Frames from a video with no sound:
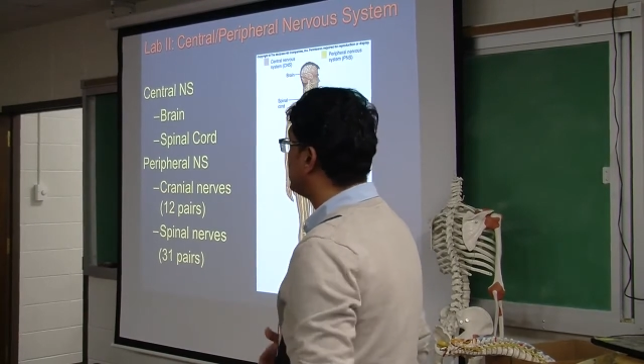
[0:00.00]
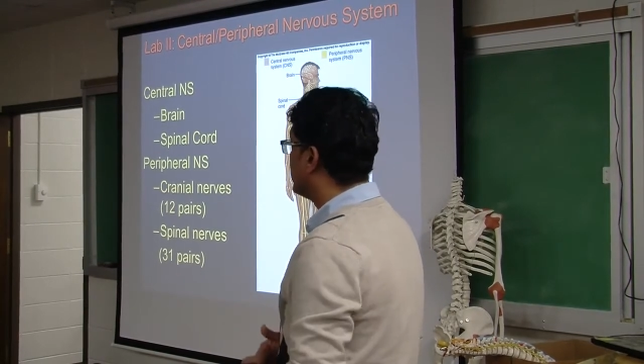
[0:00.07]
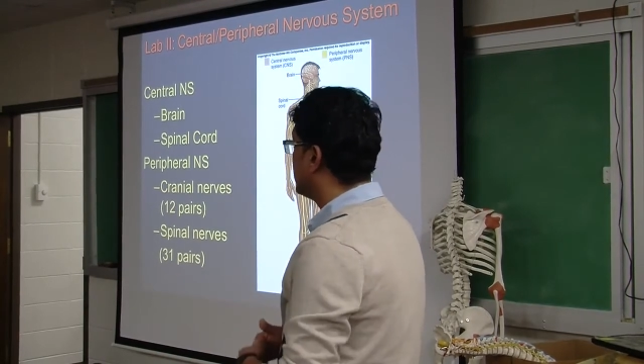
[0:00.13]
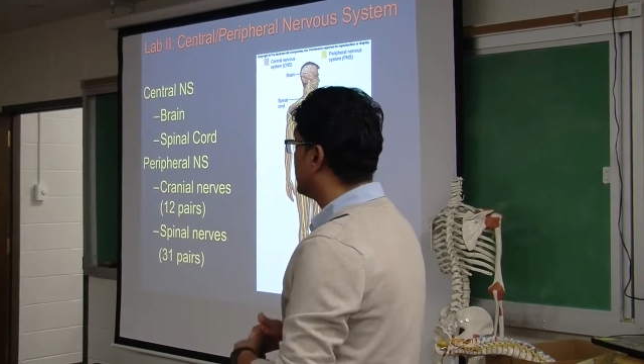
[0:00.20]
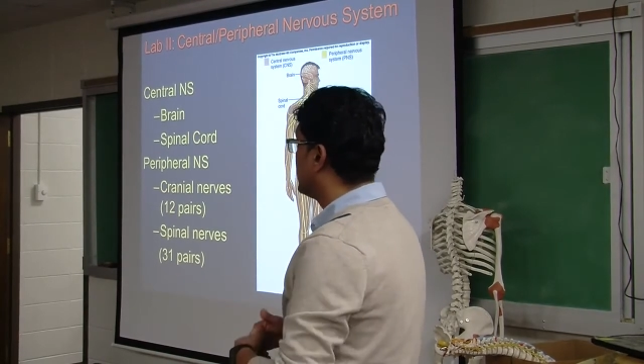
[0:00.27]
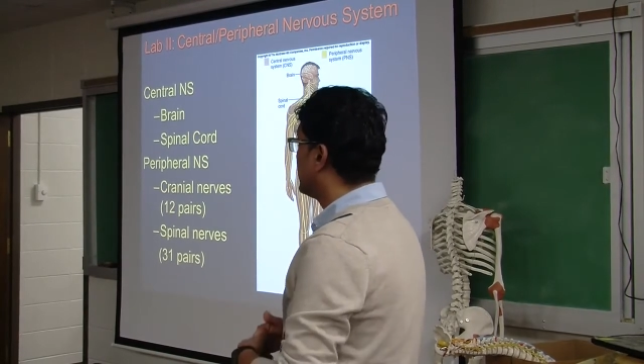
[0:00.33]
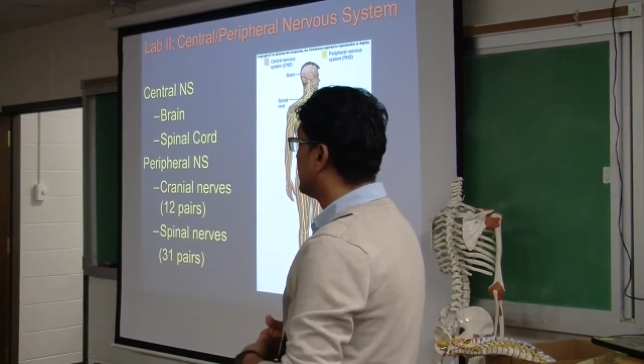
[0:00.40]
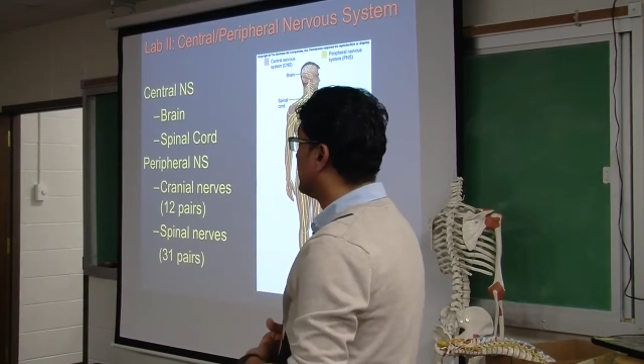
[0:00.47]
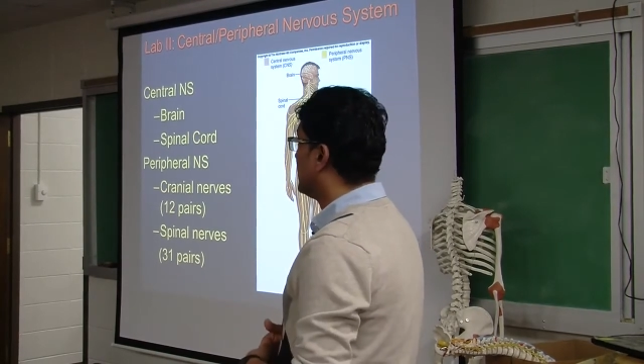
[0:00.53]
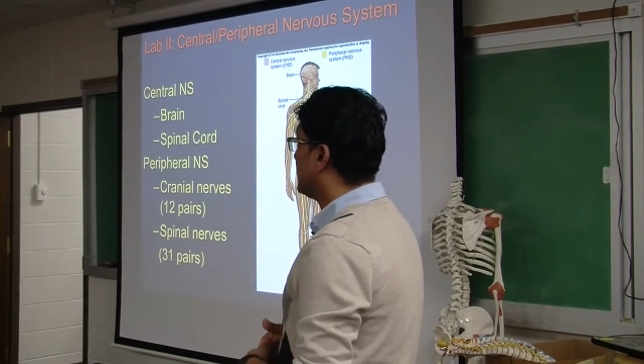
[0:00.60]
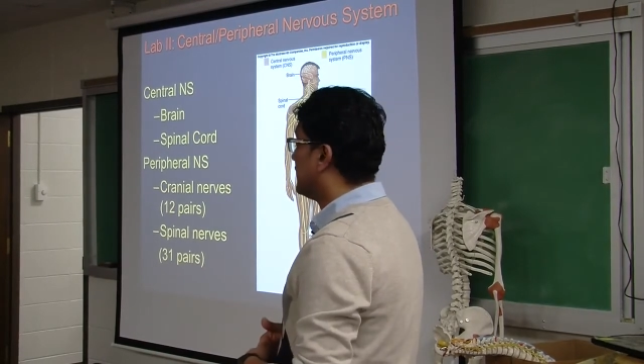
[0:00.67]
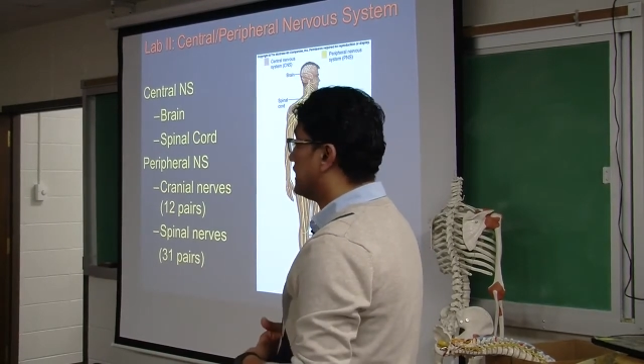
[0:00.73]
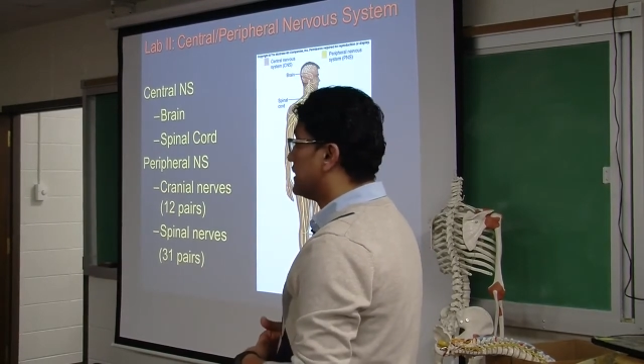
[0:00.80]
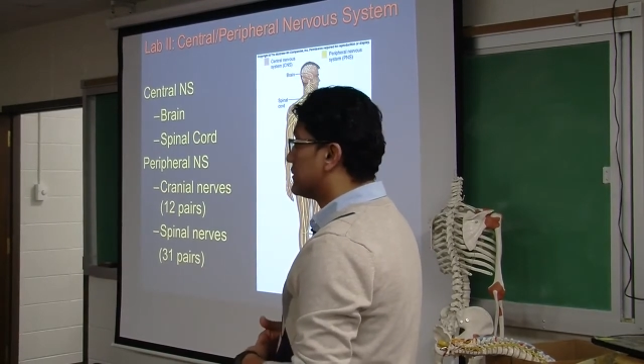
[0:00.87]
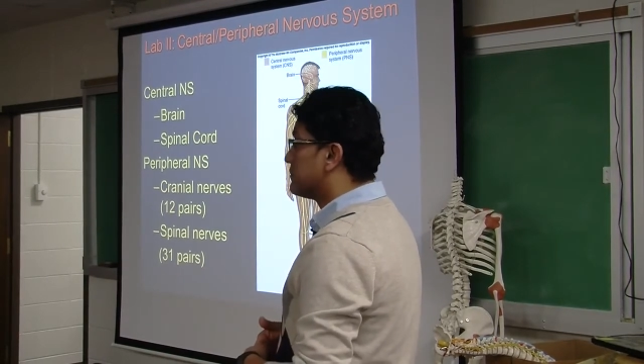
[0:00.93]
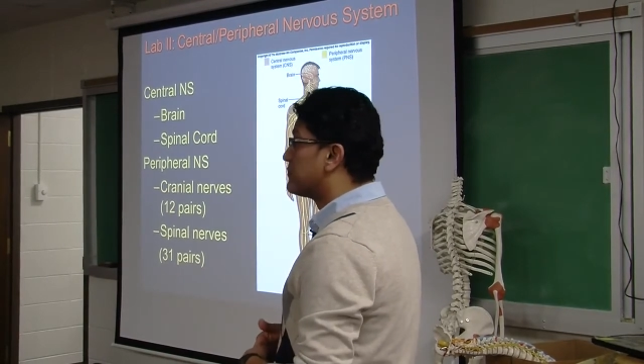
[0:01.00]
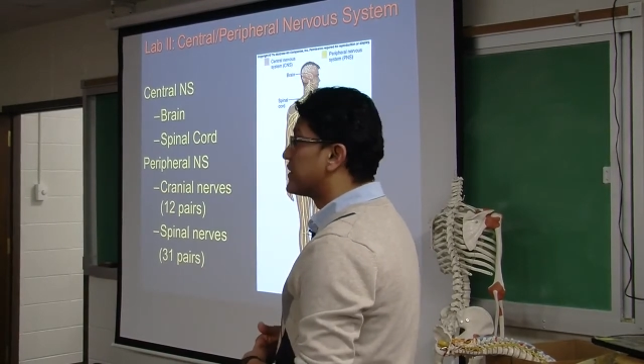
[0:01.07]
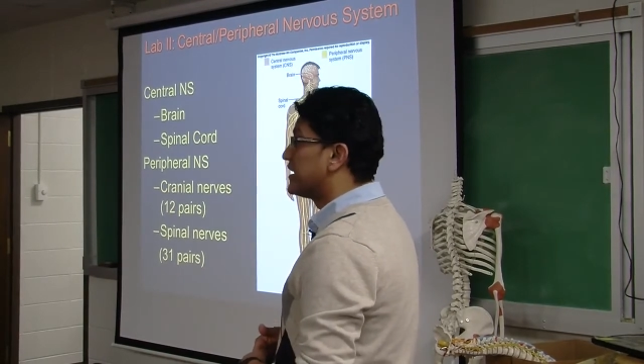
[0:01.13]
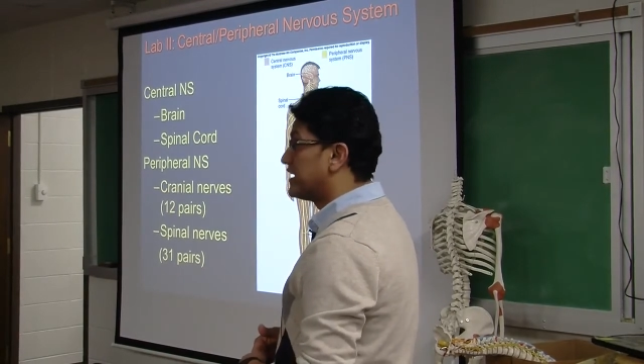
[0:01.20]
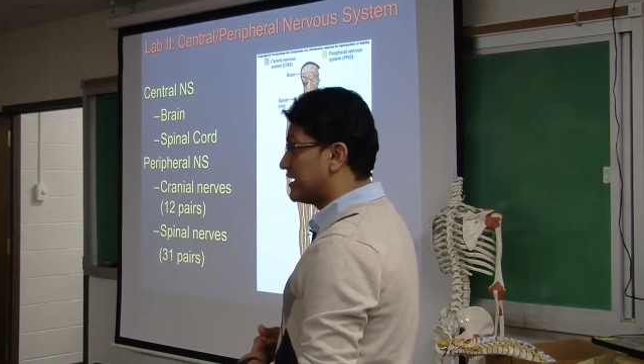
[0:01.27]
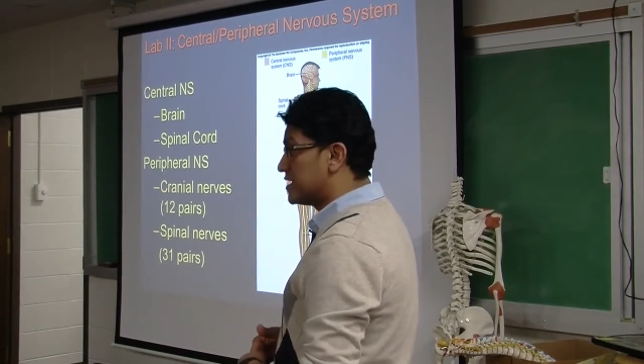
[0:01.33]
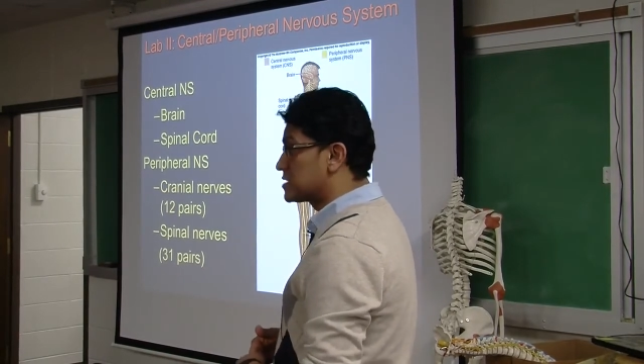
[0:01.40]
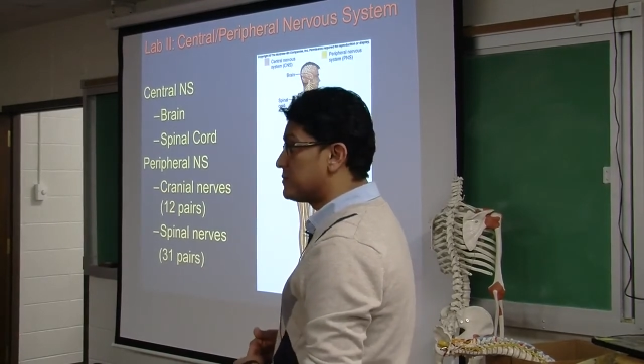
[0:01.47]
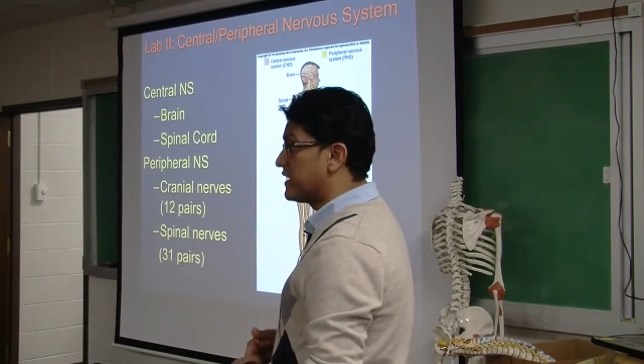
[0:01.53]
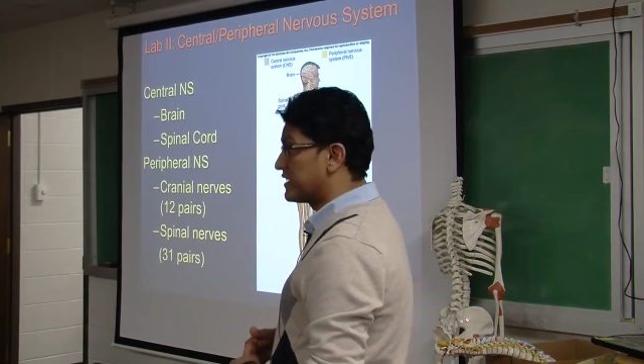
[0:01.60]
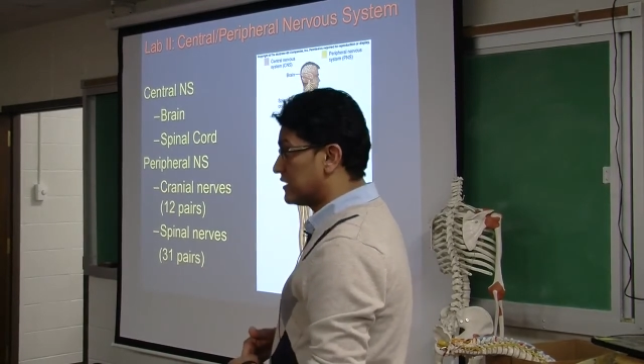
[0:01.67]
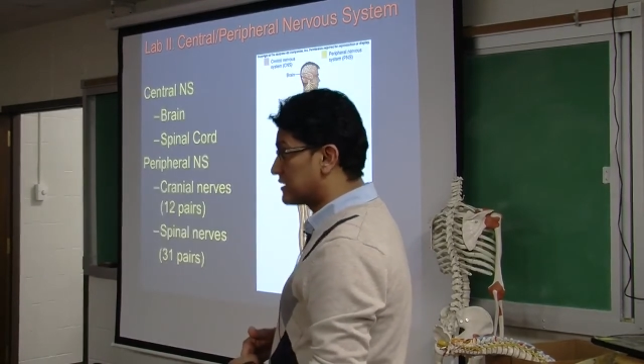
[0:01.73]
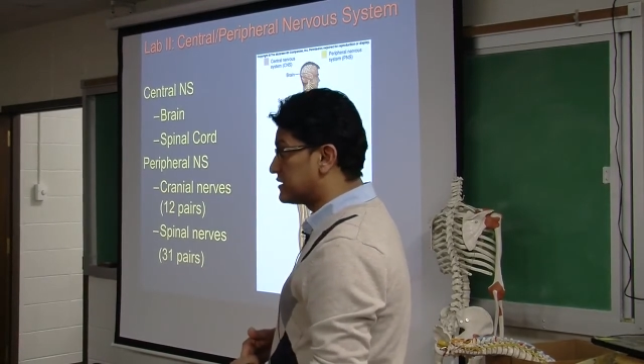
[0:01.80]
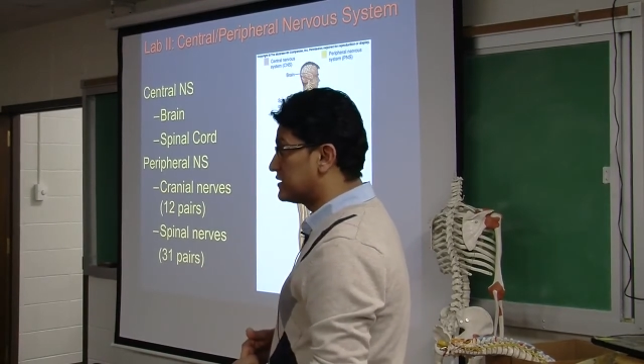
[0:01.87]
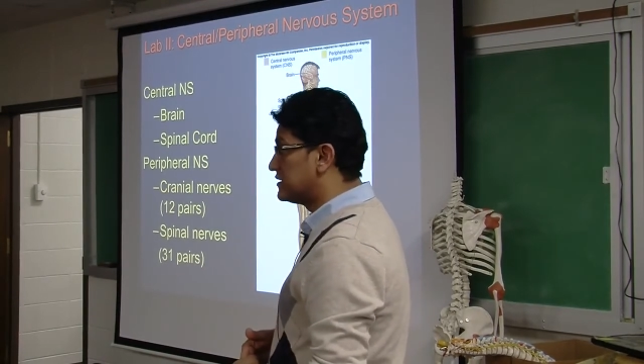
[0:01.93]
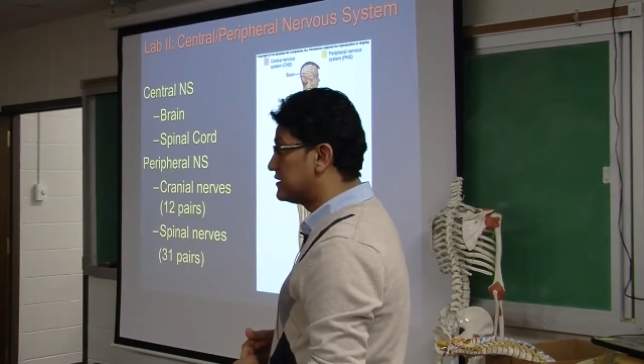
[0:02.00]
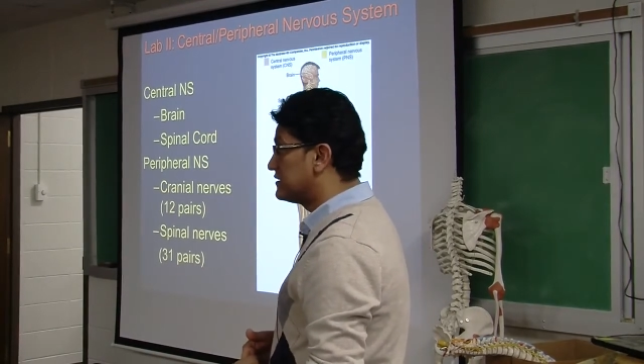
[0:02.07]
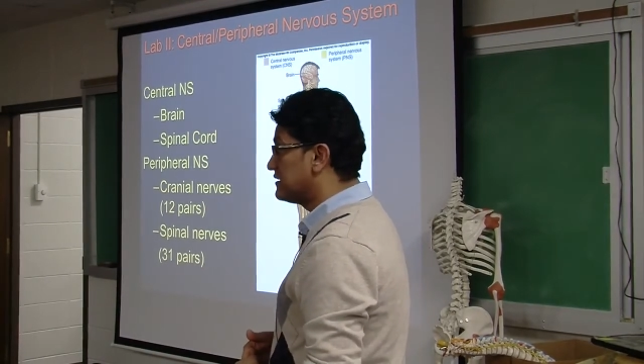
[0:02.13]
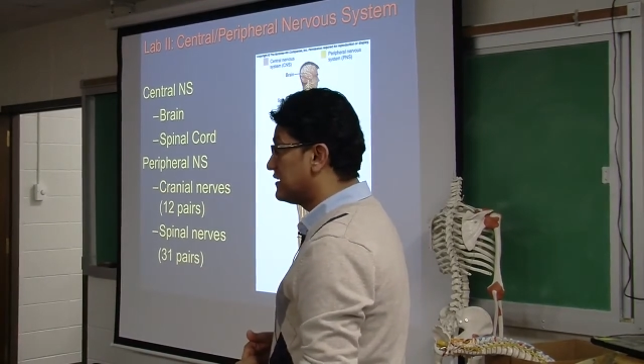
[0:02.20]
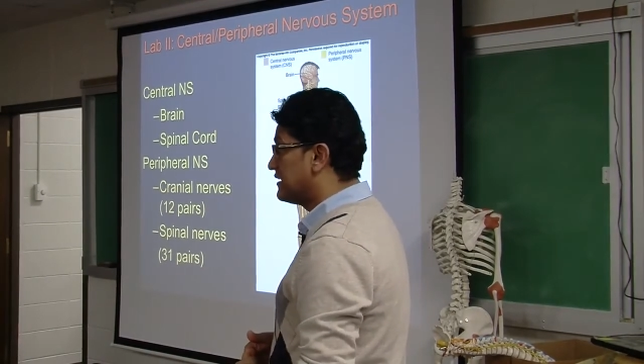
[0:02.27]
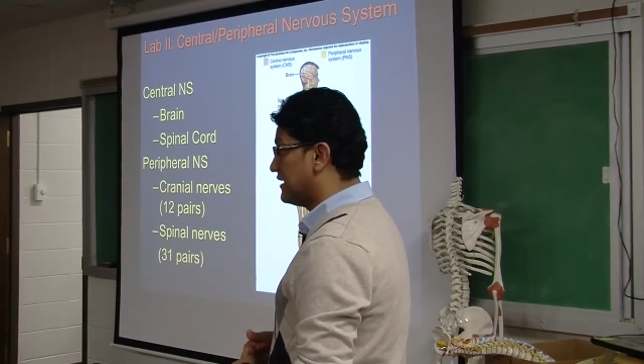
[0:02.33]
the brain and spinal cord,